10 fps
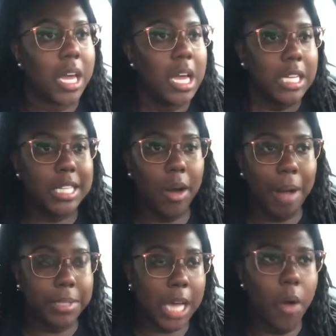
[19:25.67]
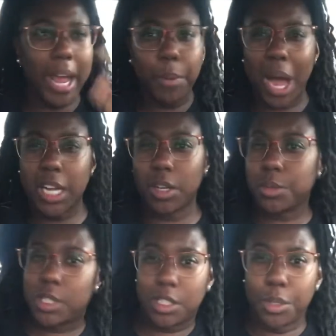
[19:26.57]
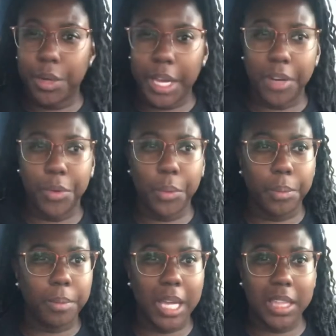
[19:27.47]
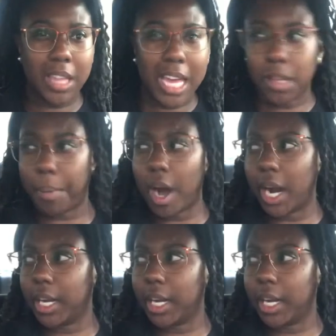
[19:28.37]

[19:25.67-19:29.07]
So I was like, okay, well, I could go do the interview at, at the park.